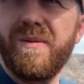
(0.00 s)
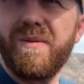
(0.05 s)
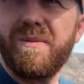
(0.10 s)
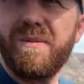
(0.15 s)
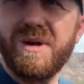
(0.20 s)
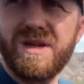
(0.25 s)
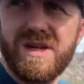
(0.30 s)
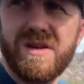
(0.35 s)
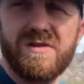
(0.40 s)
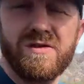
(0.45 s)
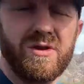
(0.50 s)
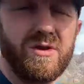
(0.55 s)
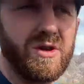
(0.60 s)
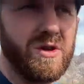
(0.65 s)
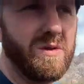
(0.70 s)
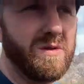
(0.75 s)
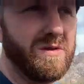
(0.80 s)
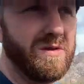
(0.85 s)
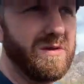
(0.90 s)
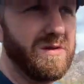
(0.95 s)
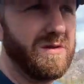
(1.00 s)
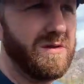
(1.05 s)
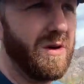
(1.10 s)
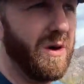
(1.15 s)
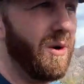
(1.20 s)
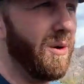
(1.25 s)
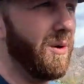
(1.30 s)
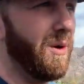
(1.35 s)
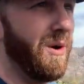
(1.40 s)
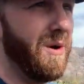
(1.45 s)
medicinal uses. So
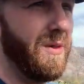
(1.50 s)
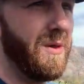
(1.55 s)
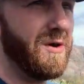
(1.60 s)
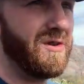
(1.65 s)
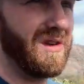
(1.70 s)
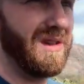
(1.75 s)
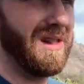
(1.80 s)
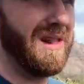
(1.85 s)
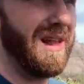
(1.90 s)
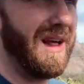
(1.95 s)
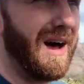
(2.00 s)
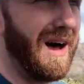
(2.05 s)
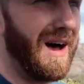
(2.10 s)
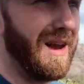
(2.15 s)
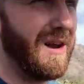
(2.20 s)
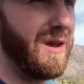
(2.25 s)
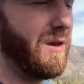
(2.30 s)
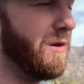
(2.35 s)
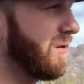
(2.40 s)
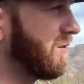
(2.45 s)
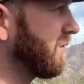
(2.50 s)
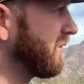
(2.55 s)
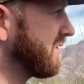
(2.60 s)
there's a lot of useful